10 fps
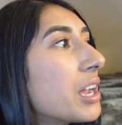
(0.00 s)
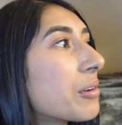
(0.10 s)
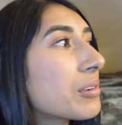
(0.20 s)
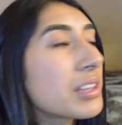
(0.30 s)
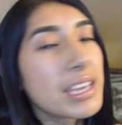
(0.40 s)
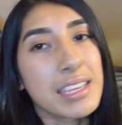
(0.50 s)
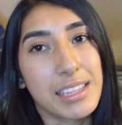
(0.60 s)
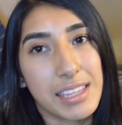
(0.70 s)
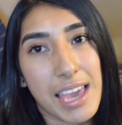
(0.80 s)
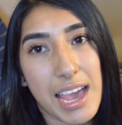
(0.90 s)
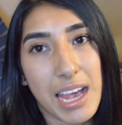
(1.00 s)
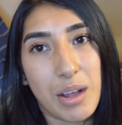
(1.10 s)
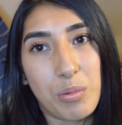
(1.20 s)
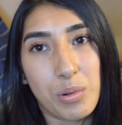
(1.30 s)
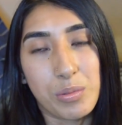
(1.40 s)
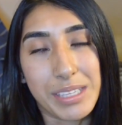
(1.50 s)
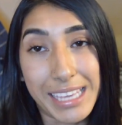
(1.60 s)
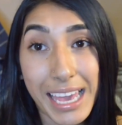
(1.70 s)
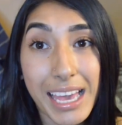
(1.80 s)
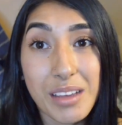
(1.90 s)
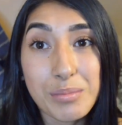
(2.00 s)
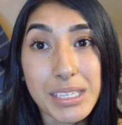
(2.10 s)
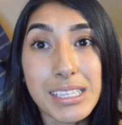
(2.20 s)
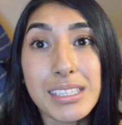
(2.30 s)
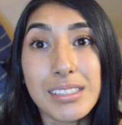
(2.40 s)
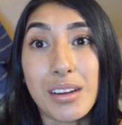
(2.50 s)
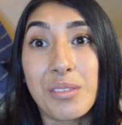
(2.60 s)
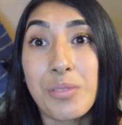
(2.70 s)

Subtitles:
And we're like, yeah, well, we can't because our